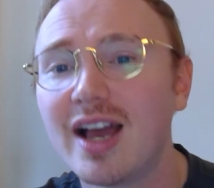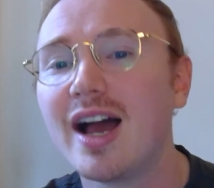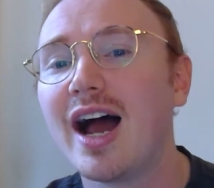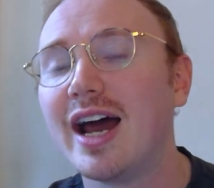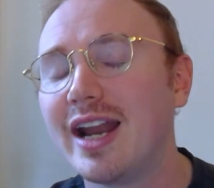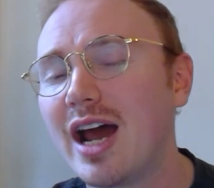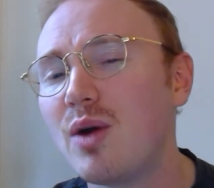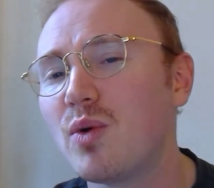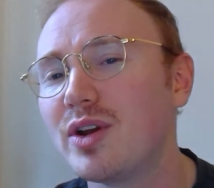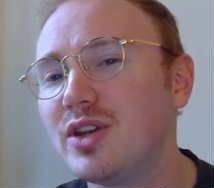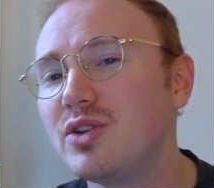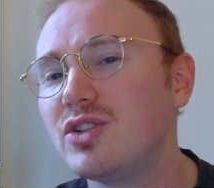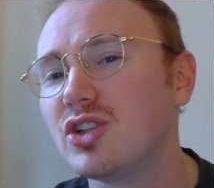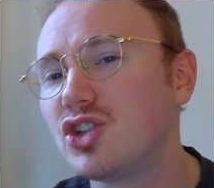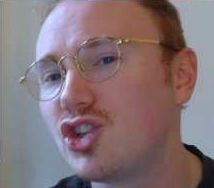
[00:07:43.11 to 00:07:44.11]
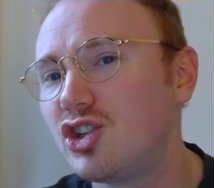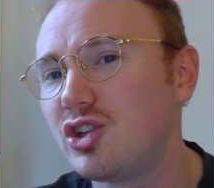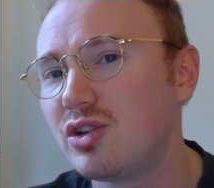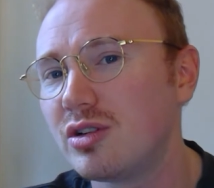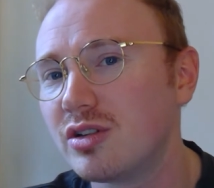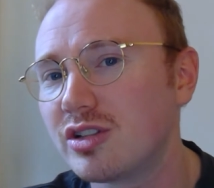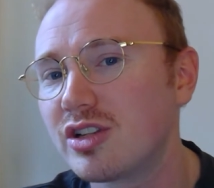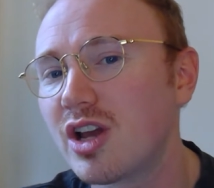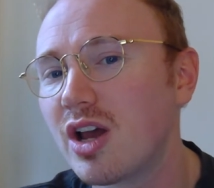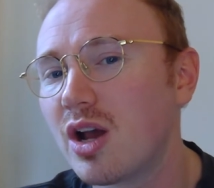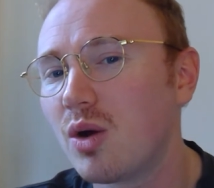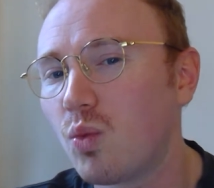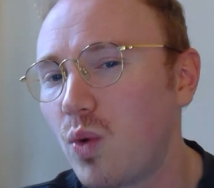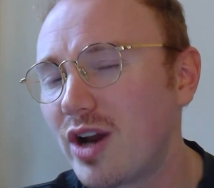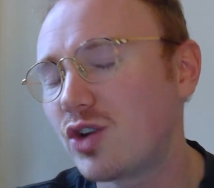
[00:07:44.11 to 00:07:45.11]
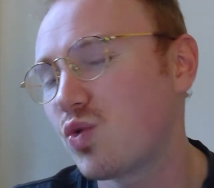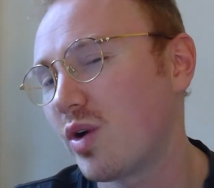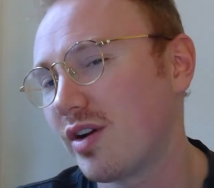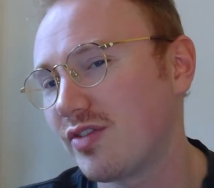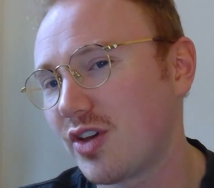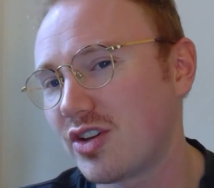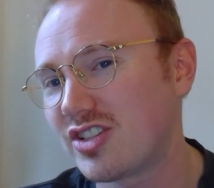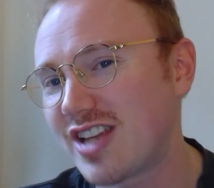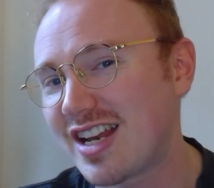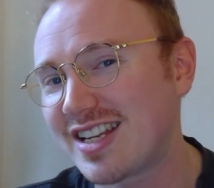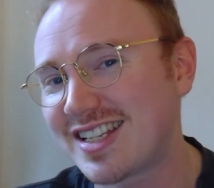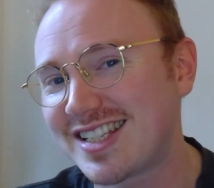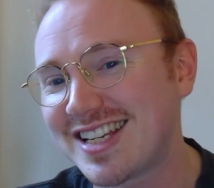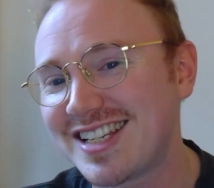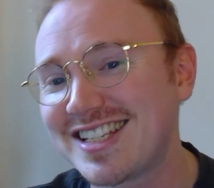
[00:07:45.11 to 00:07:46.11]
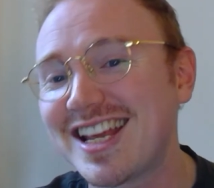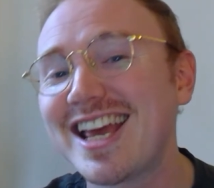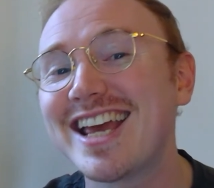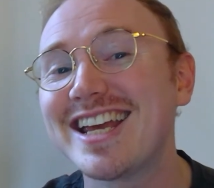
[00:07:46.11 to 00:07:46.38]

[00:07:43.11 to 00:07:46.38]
And I want you to choose which one of those sentences